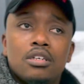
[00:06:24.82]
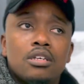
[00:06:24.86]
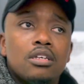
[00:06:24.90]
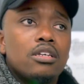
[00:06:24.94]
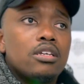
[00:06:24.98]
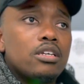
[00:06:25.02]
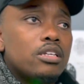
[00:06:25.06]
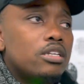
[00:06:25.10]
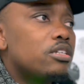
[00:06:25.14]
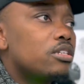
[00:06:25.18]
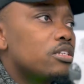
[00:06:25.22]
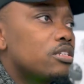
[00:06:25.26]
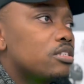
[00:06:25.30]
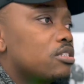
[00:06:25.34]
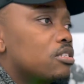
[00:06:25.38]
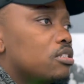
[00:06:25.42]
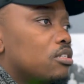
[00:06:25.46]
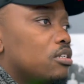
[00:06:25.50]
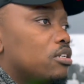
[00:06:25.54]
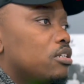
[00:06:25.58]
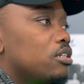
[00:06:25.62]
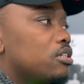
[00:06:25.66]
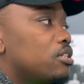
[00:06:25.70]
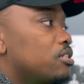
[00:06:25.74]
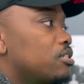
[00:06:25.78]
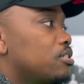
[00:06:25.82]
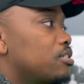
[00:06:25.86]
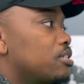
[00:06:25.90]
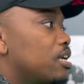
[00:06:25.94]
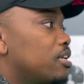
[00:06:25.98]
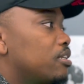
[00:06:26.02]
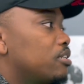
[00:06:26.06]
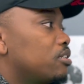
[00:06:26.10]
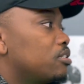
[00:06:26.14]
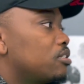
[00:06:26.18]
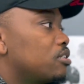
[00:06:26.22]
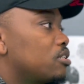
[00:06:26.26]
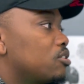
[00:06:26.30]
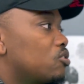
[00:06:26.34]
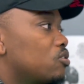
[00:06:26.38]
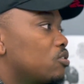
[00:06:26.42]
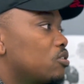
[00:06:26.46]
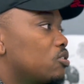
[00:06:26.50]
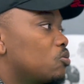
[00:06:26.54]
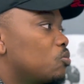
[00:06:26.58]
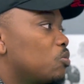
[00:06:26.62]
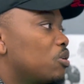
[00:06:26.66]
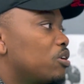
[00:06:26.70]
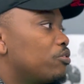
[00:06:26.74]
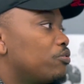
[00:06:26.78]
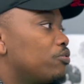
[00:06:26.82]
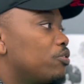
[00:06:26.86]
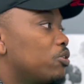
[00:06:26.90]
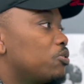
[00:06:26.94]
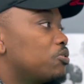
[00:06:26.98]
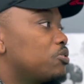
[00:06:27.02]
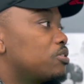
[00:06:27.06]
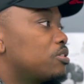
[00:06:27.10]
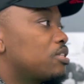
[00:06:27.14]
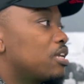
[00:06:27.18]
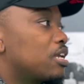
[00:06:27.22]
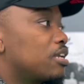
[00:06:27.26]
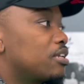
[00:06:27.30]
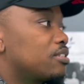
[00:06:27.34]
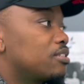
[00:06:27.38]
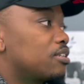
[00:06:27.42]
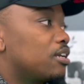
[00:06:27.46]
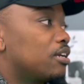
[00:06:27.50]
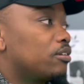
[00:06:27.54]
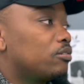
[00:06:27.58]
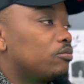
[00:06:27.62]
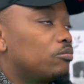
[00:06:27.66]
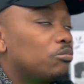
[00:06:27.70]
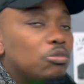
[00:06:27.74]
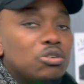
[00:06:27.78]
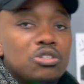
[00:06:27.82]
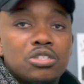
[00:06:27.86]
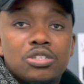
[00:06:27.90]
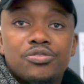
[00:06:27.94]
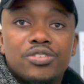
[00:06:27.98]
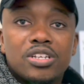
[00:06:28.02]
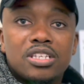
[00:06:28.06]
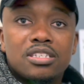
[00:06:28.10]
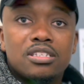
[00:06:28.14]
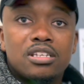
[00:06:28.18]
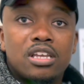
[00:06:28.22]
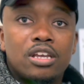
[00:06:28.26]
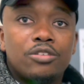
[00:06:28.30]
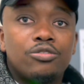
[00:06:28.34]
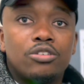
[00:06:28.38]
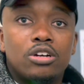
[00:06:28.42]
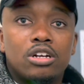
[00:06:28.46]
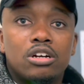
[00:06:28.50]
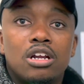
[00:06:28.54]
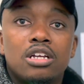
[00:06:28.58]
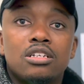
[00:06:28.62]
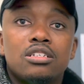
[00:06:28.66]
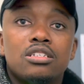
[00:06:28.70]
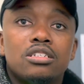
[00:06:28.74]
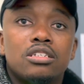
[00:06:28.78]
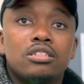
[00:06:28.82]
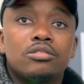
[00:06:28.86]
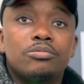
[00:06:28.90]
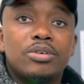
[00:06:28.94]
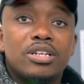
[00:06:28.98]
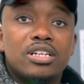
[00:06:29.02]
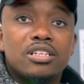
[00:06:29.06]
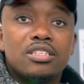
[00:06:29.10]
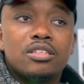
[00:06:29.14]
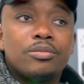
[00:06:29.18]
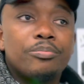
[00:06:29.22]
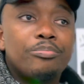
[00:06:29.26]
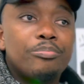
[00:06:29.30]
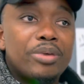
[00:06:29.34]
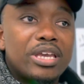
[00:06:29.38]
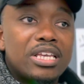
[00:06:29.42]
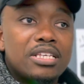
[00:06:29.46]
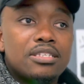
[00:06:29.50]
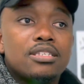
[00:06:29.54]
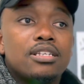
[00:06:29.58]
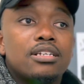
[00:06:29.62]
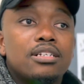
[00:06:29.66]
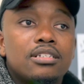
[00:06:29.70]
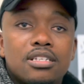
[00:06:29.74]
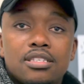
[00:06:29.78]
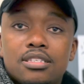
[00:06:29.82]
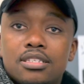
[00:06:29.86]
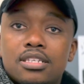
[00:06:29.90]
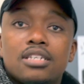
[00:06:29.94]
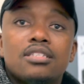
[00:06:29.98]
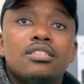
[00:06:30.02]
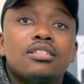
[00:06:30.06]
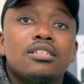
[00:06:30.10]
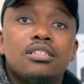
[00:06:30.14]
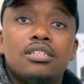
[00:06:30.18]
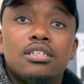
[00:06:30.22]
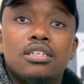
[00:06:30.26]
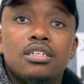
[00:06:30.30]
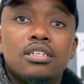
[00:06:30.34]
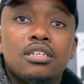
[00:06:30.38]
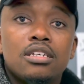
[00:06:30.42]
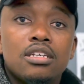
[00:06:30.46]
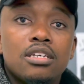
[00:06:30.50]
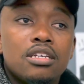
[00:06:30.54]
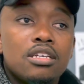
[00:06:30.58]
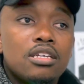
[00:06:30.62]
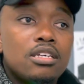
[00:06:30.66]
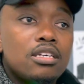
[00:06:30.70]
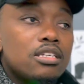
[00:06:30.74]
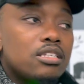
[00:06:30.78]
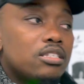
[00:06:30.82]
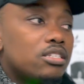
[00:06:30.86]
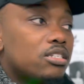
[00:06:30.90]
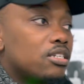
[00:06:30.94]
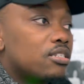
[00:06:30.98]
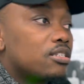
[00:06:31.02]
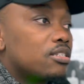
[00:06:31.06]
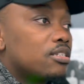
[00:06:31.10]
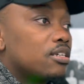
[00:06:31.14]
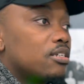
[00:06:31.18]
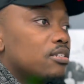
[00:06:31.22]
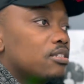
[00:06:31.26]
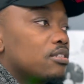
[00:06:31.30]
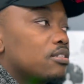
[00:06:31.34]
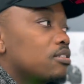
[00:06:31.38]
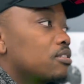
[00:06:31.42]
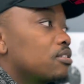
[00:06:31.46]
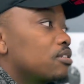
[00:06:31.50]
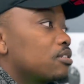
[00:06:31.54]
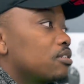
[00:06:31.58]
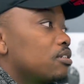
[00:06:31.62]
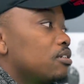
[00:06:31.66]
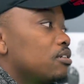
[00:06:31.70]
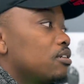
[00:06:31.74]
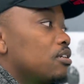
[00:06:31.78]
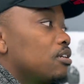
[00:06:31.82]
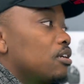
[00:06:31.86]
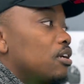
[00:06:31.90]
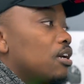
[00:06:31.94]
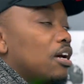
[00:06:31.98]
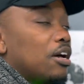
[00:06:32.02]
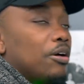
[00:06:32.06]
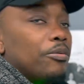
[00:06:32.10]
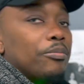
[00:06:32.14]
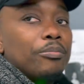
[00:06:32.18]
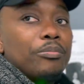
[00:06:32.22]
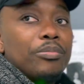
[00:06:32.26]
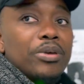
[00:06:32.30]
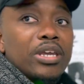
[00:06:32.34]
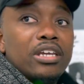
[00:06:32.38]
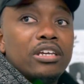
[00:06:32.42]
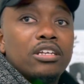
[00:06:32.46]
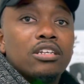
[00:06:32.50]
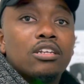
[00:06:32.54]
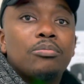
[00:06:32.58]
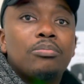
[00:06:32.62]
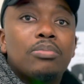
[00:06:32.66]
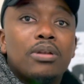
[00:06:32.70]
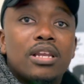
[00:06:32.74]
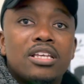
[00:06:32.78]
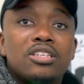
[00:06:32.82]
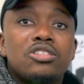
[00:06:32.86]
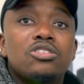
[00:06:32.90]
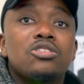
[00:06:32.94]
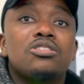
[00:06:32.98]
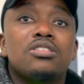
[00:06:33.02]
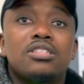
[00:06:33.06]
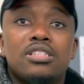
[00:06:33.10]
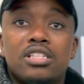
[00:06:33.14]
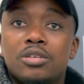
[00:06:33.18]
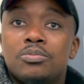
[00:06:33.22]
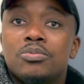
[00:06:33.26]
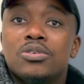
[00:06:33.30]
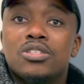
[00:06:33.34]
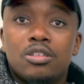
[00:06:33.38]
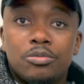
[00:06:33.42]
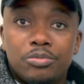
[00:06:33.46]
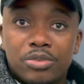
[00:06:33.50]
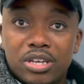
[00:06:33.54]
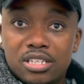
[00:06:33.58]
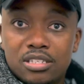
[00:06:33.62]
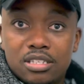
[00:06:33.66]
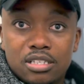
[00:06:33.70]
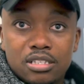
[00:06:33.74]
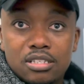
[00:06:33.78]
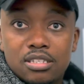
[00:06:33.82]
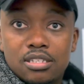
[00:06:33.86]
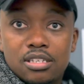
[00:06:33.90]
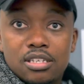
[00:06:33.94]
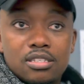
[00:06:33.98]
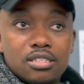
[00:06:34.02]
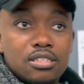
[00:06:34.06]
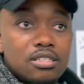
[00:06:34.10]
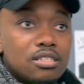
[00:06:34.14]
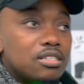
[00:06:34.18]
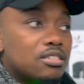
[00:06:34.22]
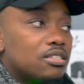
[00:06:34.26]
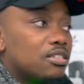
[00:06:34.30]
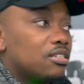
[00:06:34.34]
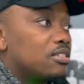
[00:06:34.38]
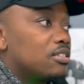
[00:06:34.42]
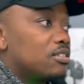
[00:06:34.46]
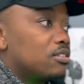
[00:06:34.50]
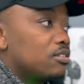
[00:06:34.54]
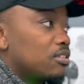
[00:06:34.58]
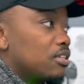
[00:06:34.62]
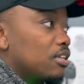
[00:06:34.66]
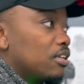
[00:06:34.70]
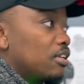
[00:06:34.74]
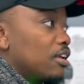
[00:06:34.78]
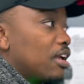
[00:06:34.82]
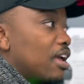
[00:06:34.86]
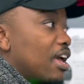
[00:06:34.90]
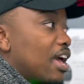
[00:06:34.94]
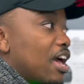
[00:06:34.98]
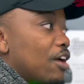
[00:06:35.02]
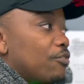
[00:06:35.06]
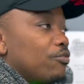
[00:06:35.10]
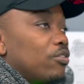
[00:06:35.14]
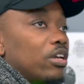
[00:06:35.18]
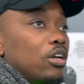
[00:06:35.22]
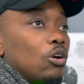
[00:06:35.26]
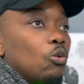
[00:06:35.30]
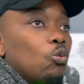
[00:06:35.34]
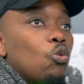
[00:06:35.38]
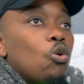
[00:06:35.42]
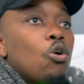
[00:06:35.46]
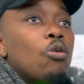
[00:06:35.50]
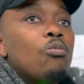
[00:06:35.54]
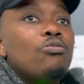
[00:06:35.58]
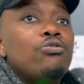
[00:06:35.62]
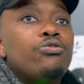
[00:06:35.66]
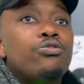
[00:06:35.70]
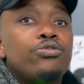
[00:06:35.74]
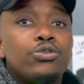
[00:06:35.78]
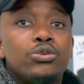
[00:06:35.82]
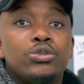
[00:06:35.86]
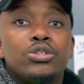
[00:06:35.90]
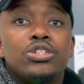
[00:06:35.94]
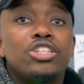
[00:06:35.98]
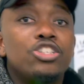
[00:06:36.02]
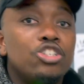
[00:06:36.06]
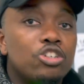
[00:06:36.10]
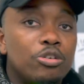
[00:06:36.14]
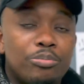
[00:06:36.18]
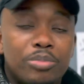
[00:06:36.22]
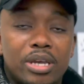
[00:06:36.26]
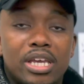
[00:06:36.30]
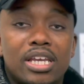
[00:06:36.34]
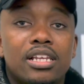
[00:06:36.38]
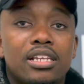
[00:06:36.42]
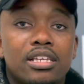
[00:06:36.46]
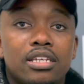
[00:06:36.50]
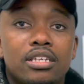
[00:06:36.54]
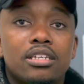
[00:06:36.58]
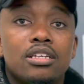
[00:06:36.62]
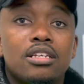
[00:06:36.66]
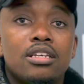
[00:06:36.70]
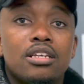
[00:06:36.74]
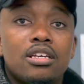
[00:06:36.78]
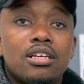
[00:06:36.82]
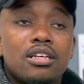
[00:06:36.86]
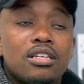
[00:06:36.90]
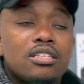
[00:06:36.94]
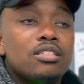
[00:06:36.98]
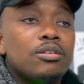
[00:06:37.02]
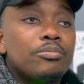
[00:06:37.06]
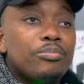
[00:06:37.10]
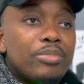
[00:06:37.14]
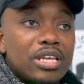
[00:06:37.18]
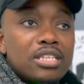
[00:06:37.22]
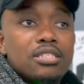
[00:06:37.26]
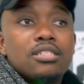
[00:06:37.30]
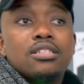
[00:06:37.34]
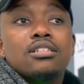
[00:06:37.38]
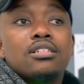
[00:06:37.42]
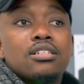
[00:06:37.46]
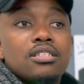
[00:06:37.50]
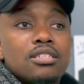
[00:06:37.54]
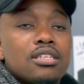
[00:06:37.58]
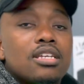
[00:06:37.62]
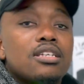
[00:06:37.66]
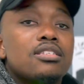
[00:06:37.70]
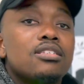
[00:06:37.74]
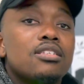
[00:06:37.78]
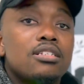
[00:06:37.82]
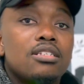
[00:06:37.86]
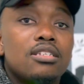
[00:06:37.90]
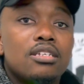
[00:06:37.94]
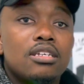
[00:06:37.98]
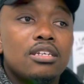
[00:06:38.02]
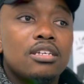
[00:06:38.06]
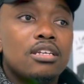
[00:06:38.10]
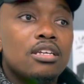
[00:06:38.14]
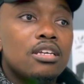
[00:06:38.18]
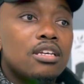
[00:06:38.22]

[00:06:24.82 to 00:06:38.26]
It is, and it's one of those things that most of us take for granted, but it's a basic necessity, just as being in a place to sleep is a basic necessity, just as having warm food in your belly is a basic necessity.